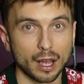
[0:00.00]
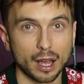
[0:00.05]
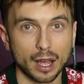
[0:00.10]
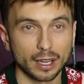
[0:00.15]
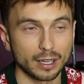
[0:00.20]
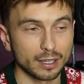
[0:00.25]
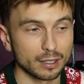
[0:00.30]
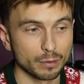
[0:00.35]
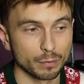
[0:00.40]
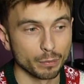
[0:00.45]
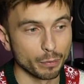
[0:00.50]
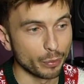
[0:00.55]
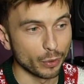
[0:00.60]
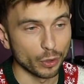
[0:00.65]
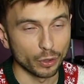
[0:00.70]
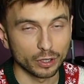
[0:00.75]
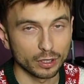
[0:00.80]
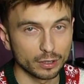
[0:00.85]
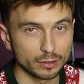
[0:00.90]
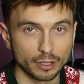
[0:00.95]
I can
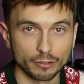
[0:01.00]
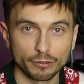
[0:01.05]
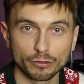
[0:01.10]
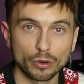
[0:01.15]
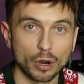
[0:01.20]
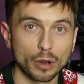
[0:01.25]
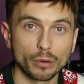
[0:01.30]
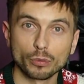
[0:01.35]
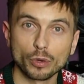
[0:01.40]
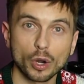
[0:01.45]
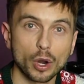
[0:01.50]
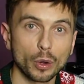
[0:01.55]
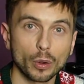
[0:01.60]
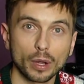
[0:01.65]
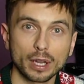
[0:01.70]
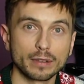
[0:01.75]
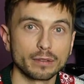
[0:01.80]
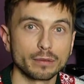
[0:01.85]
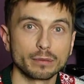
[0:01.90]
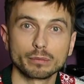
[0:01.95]
book the front row
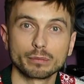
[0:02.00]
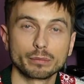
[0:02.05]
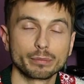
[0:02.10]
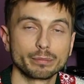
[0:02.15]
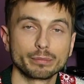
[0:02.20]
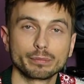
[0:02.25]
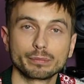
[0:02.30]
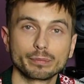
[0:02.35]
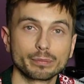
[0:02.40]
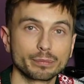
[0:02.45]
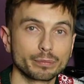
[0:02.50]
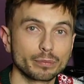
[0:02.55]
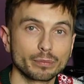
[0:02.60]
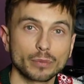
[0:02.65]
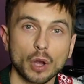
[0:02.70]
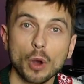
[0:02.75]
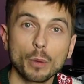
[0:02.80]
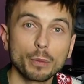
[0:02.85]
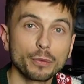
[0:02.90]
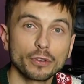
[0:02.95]
and
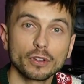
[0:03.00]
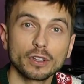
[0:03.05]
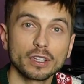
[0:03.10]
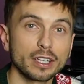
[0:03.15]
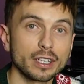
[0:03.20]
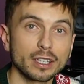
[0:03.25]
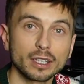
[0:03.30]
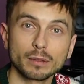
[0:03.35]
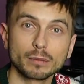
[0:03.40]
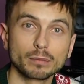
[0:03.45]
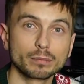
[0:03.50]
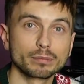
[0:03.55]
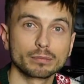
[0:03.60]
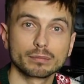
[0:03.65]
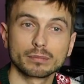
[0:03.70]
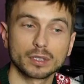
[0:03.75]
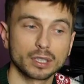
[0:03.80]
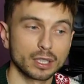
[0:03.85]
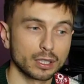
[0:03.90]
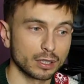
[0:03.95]
hopefully
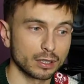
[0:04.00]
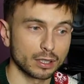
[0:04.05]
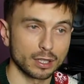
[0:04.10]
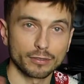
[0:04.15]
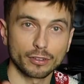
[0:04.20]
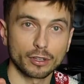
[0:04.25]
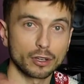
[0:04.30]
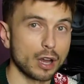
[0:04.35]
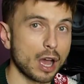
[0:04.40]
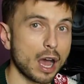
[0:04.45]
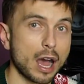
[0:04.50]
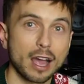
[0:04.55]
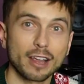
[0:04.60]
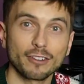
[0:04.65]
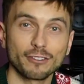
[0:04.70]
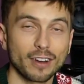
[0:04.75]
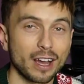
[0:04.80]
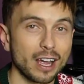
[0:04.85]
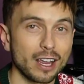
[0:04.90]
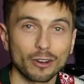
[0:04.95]
give her a
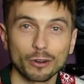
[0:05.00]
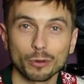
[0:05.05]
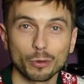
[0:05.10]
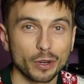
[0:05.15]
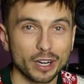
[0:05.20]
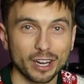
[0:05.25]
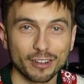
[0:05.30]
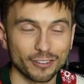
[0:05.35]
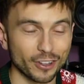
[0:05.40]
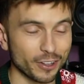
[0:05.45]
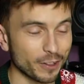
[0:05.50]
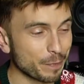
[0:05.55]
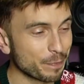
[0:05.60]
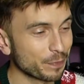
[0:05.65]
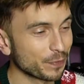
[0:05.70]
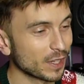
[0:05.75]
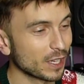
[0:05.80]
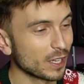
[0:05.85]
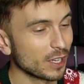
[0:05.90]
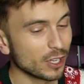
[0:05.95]
hi-fi or whatever.
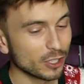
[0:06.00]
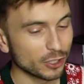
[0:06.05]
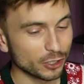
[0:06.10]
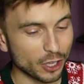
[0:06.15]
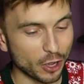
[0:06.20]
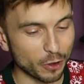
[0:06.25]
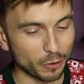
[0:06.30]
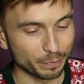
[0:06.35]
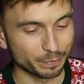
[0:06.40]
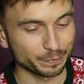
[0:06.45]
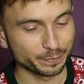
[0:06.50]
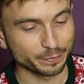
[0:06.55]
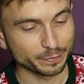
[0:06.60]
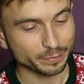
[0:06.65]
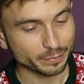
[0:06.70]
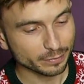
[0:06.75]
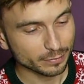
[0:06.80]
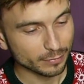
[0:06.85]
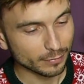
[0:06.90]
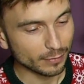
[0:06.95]
So
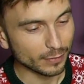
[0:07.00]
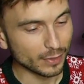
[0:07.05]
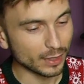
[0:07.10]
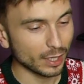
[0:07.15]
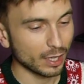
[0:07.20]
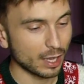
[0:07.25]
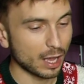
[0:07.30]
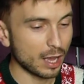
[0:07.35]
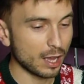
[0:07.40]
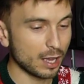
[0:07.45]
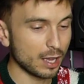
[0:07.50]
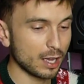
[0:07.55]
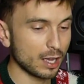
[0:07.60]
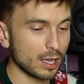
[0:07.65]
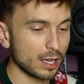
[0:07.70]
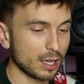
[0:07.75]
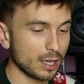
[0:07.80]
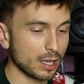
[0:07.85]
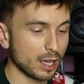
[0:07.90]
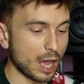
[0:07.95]

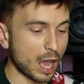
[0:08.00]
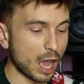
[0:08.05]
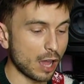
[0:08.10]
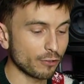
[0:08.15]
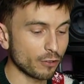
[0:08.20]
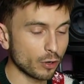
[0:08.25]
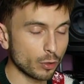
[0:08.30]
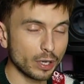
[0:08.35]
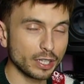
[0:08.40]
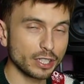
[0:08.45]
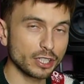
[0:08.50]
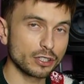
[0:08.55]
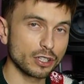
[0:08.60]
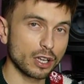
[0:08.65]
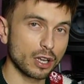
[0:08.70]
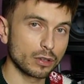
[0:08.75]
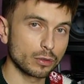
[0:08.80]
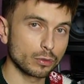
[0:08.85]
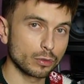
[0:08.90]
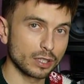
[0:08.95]
I've already
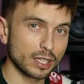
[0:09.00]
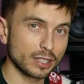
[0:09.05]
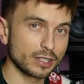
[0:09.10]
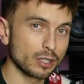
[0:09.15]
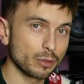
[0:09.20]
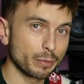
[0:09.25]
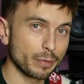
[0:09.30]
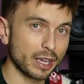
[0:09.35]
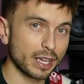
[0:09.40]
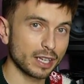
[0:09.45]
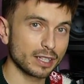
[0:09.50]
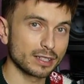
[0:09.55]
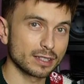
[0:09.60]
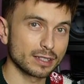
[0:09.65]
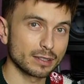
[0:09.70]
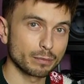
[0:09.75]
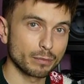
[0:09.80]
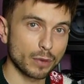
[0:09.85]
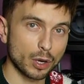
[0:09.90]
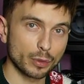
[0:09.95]
done Little
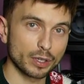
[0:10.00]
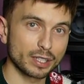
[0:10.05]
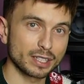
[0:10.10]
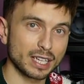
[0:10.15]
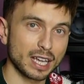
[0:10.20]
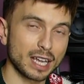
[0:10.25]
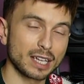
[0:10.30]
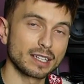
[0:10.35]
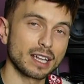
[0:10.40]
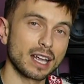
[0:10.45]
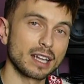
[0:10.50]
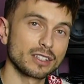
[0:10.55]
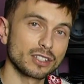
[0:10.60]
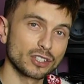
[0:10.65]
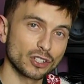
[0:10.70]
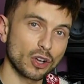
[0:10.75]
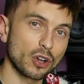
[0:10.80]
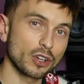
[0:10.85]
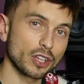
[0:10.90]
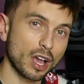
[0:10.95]
Mix, Morissette and
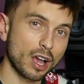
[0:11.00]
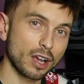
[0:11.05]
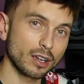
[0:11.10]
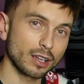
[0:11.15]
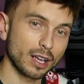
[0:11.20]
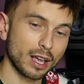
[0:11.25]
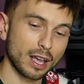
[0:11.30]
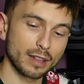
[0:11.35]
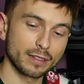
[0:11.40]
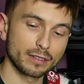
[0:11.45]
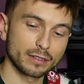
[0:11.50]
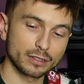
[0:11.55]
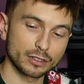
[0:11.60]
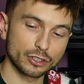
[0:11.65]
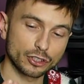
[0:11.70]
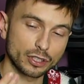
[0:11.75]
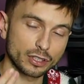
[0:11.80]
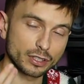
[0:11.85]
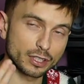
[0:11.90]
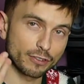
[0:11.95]
Soya, and
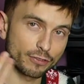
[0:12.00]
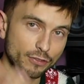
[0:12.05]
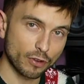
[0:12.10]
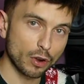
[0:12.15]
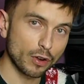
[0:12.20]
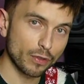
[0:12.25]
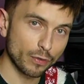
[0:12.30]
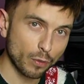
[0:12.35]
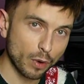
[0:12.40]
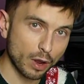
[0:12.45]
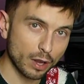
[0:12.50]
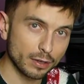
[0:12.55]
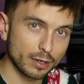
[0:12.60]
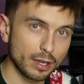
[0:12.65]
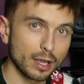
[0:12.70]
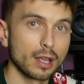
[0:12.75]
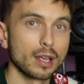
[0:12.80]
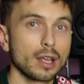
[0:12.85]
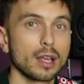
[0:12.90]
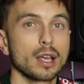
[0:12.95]
she's the fourth
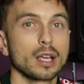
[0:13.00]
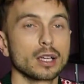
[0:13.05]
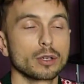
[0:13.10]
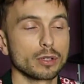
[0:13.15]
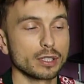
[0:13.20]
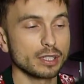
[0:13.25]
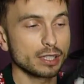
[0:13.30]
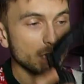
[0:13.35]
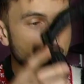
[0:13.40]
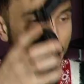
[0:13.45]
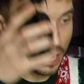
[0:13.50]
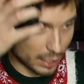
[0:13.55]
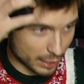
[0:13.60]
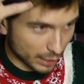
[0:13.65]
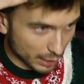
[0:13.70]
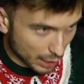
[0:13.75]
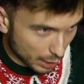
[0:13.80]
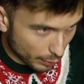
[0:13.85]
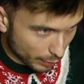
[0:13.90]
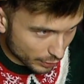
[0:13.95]
one. Christina
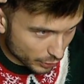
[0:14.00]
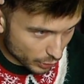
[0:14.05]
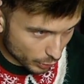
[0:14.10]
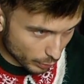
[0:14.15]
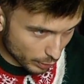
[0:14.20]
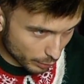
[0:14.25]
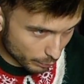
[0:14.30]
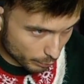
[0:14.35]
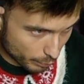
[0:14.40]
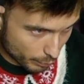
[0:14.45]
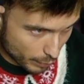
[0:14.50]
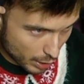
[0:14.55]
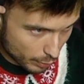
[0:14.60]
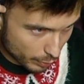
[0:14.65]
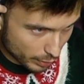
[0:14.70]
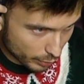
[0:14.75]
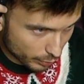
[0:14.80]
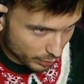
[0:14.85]
Aguilera doing Merry